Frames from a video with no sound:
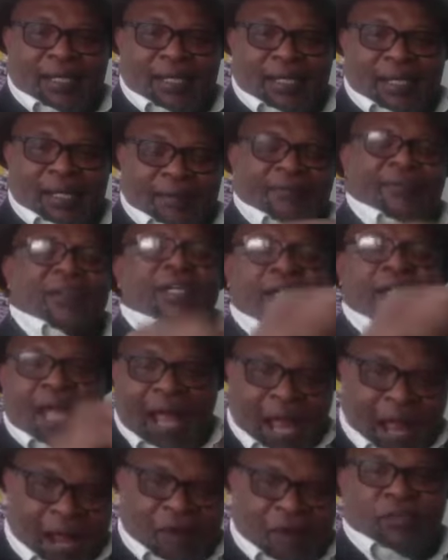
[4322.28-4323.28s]
even
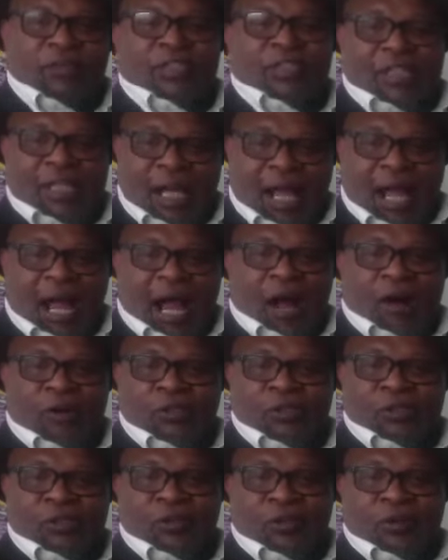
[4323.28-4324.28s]
out,
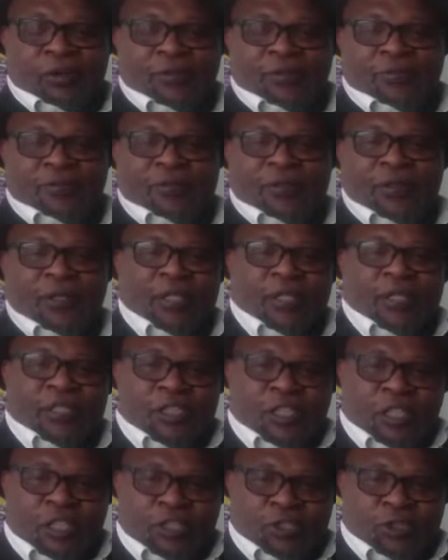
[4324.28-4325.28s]
out of
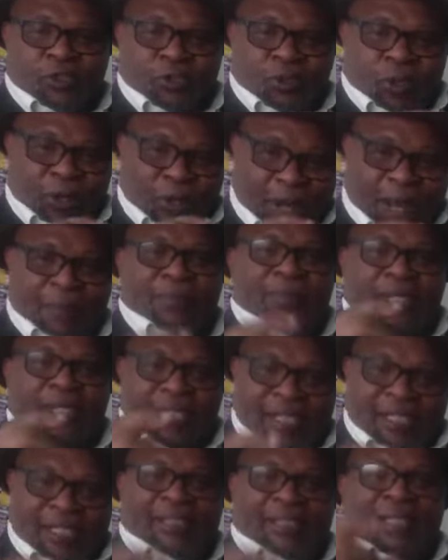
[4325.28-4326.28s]
the
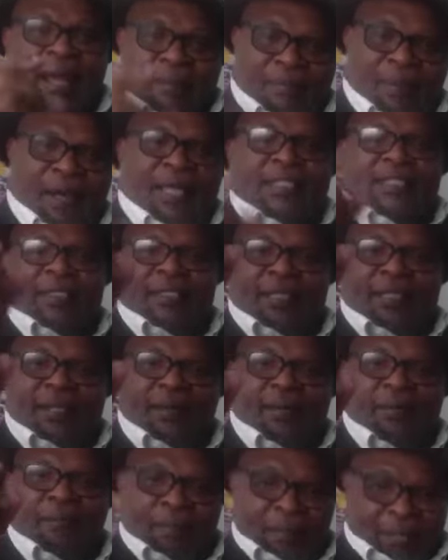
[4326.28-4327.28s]
Sonwabile
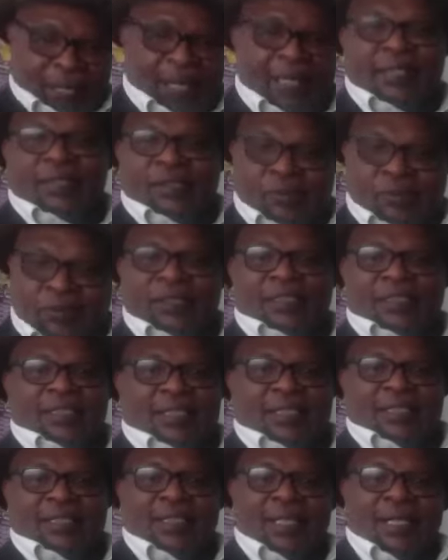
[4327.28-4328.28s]
Ndamase brand, which
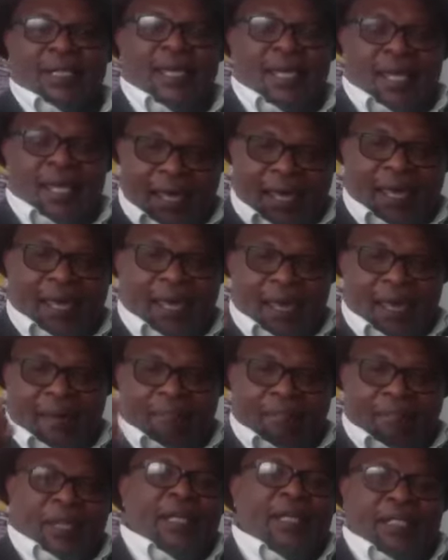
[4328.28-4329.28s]
is a
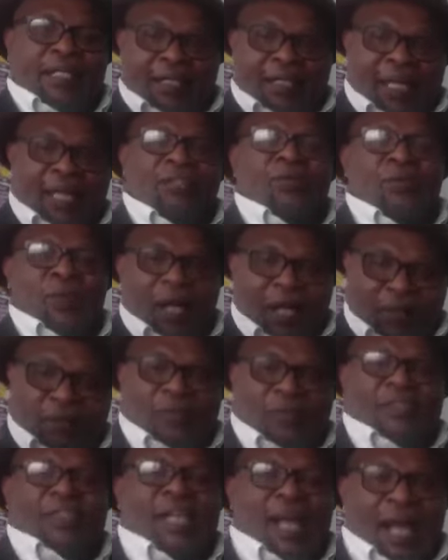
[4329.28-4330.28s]
brand that you are
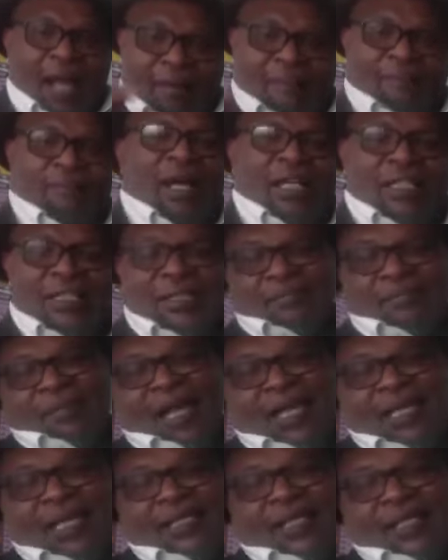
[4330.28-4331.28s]
not uh,
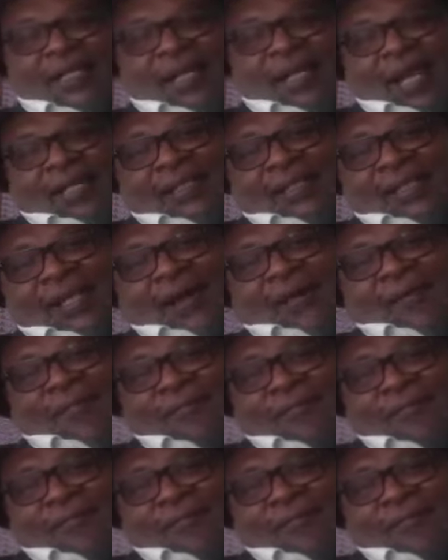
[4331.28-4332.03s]
maximizing right now.